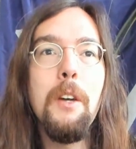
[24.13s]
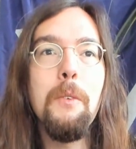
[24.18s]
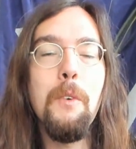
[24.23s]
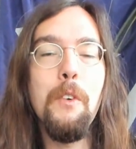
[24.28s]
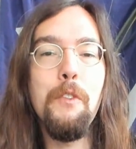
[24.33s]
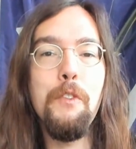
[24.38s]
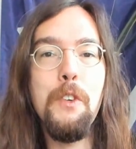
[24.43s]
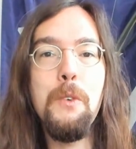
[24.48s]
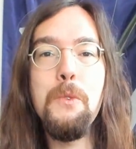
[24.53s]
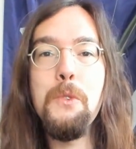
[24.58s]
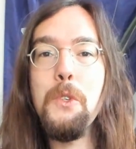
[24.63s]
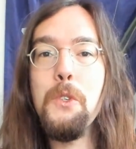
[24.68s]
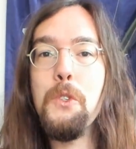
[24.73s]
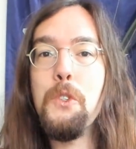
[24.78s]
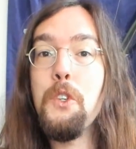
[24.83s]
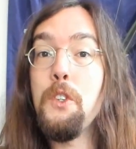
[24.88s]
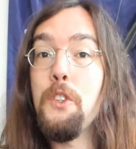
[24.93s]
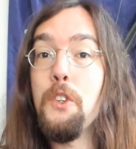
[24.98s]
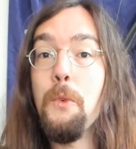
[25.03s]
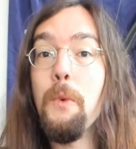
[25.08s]
refuses
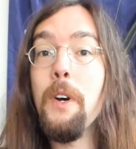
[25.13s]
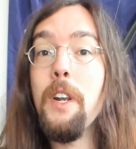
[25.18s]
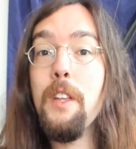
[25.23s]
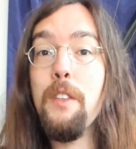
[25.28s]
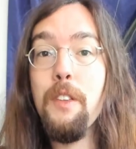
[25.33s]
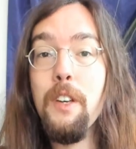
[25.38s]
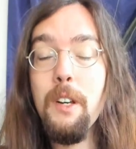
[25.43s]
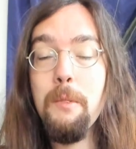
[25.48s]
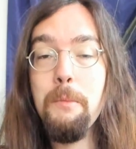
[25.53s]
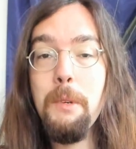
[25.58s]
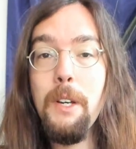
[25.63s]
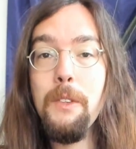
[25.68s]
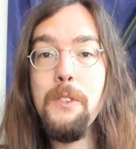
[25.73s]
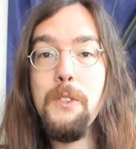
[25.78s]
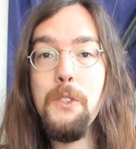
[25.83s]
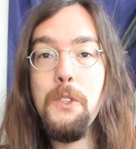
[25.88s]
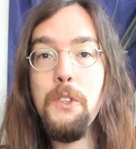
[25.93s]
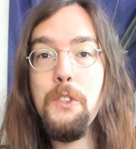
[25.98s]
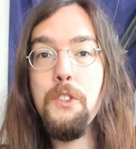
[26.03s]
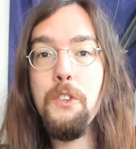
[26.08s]
to do anything about the
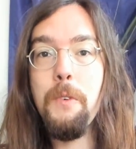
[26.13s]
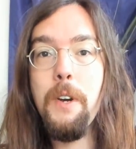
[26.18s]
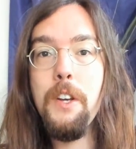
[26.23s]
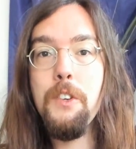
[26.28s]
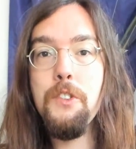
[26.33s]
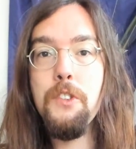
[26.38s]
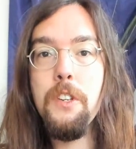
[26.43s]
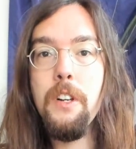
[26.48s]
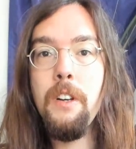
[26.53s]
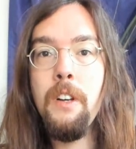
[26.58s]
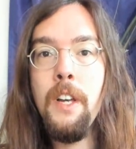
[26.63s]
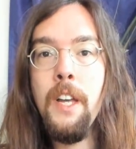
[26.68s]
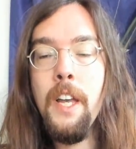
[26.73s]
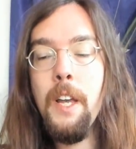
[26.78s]
situation.